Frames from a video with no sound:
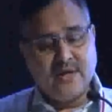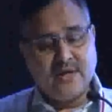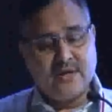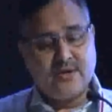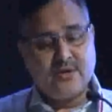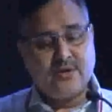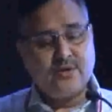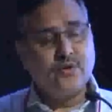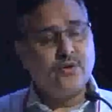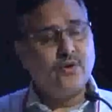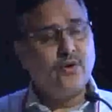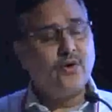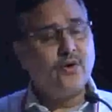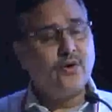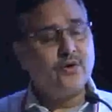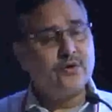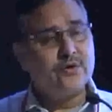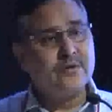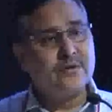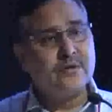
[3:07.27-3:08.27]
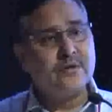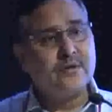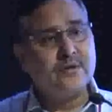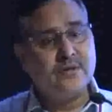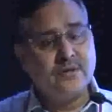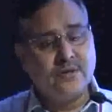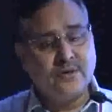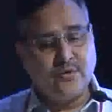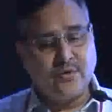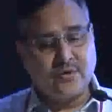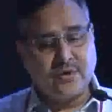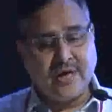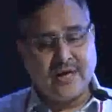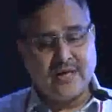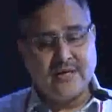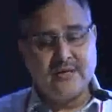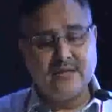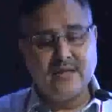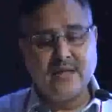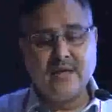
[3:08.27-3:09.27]
itch or the
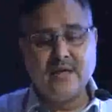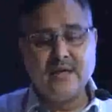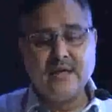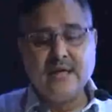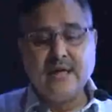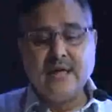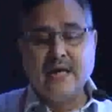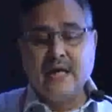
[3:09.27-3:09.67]
notalgia.